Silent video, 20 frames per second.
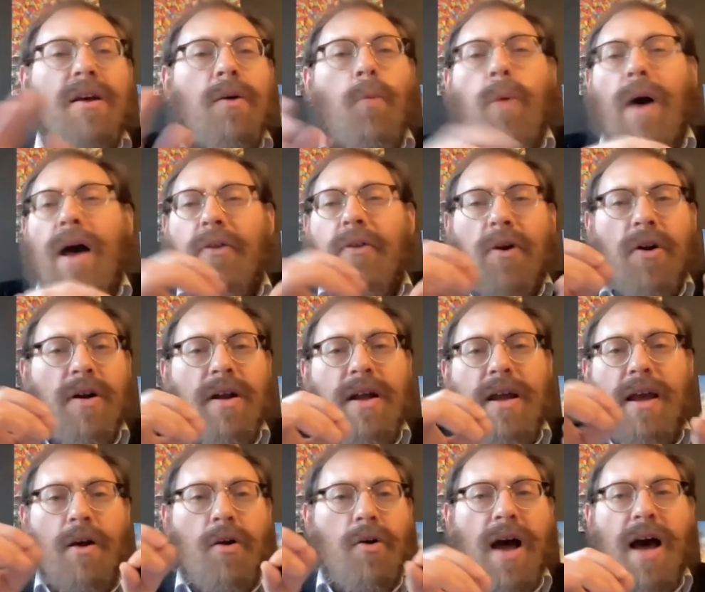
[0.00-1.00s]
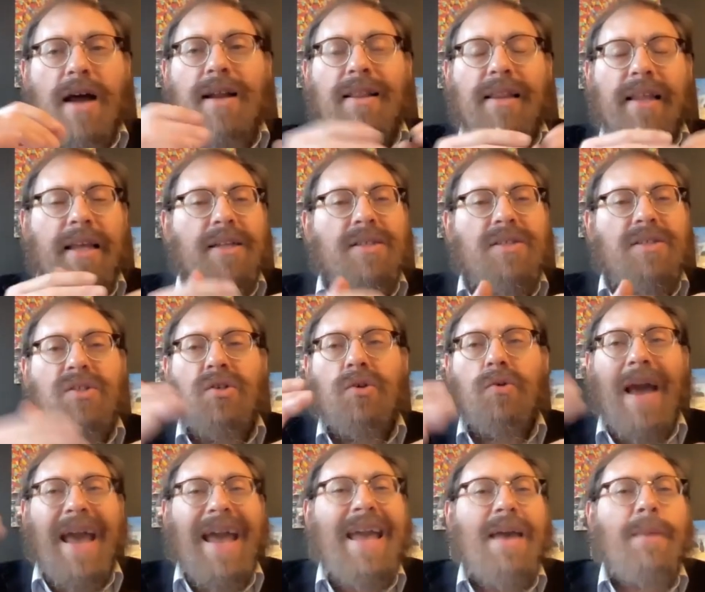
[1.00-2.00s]
whether or not it leads
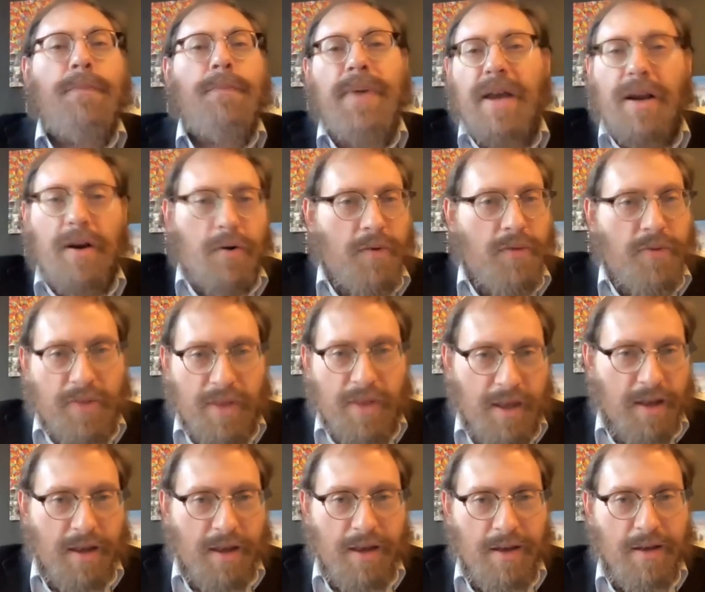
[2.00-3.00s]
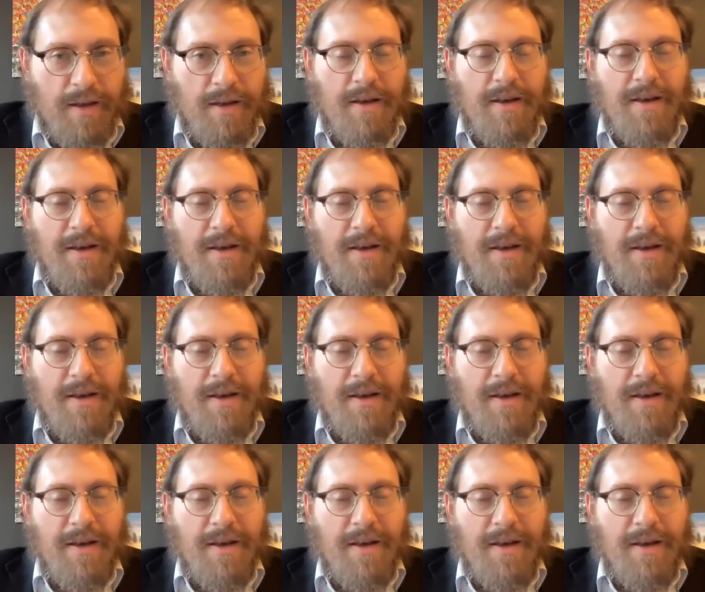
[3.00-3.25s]
to a bigger thing